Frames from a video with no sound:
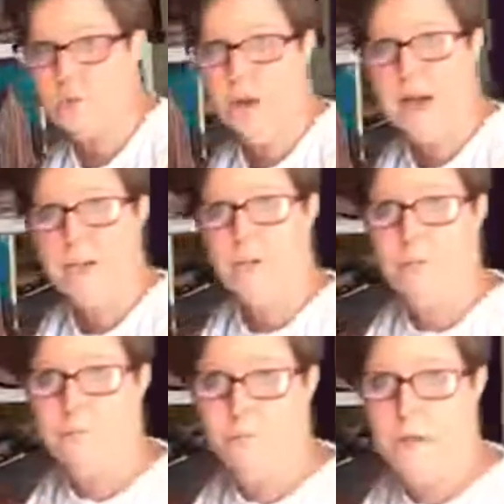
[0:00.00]
your panel,
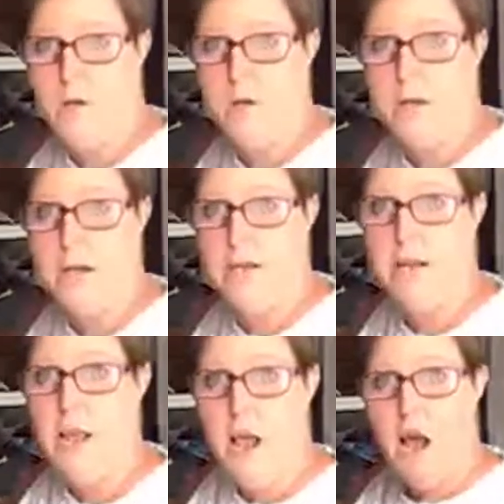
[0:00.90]
okay?
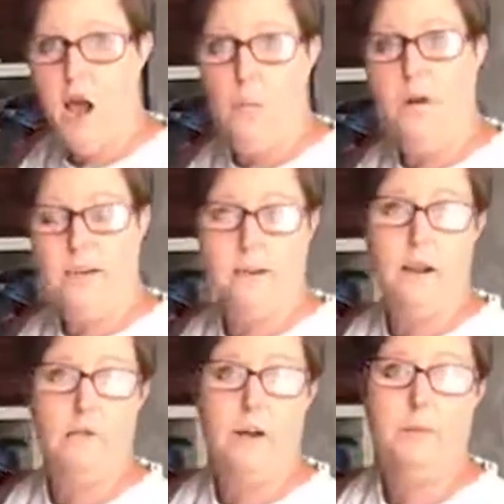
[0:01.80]
When,
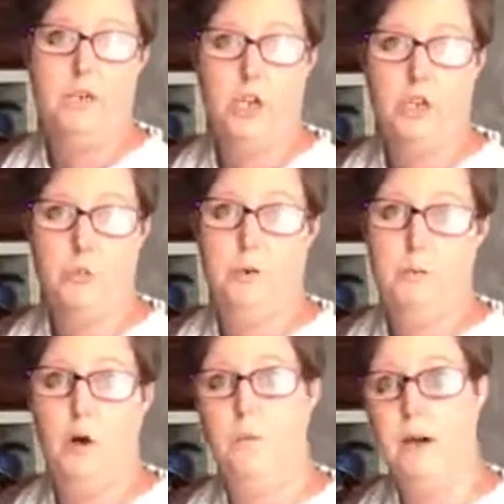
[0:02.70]
if anybody turns up in a
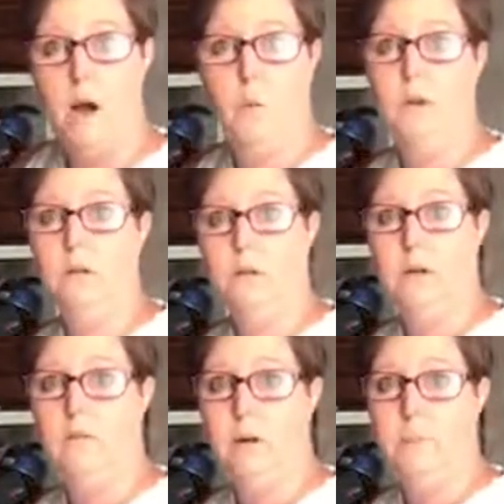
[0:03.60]
moment, I will
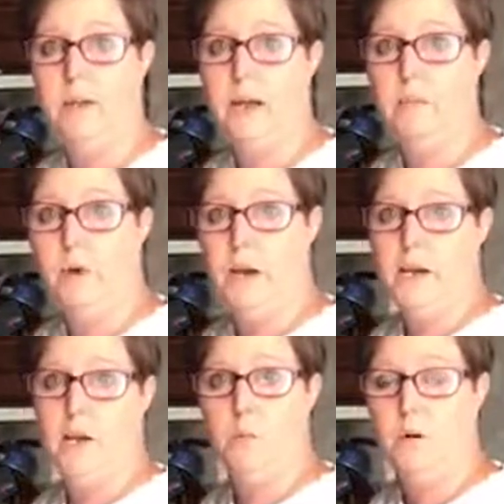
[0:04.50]
grab the camera
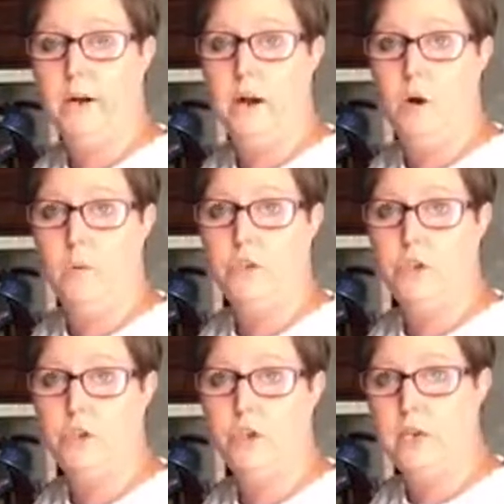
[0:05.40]
and I will bring it over
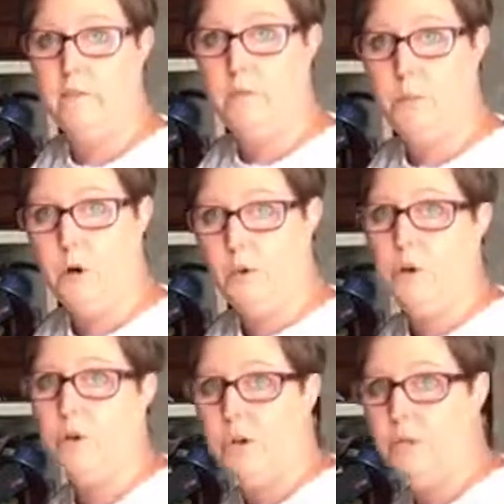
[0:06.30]
so you can have a proper
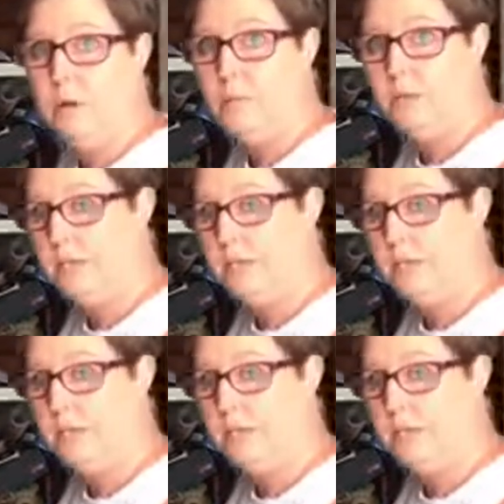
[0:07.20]
look and you'll be able to